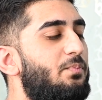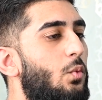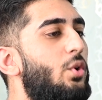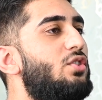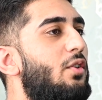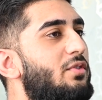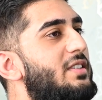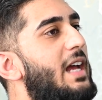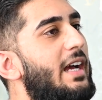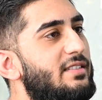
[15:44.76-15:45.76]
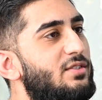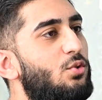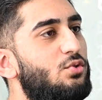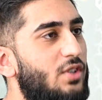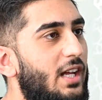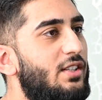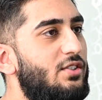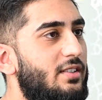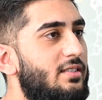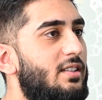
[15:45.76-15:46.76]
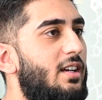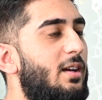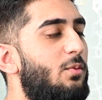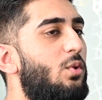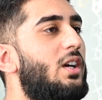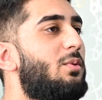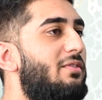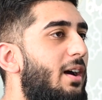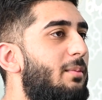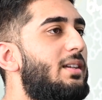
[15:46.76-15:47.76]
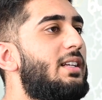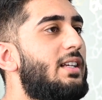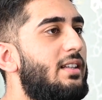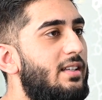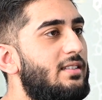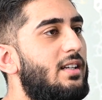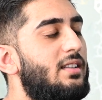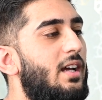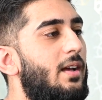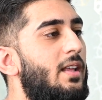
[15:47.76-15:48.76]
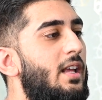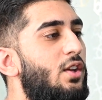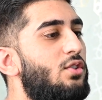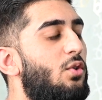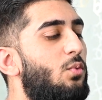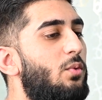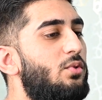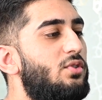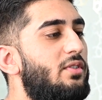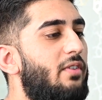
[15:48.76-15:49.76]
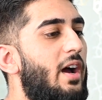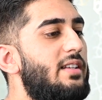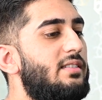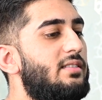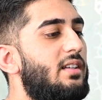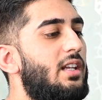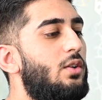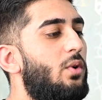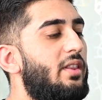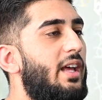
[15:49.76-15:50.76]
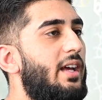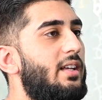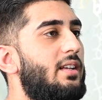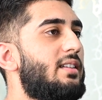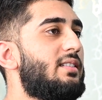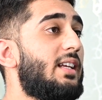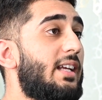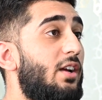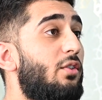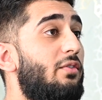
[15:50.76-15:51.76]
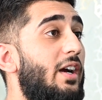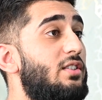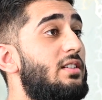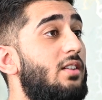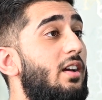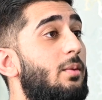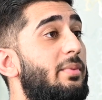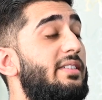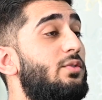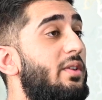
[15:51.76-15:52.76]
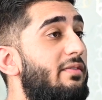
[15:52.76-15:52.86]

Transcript: which obviously has its own challenges, working with family and things like that. So what would you advise anyone that is thinking of actually starting a business with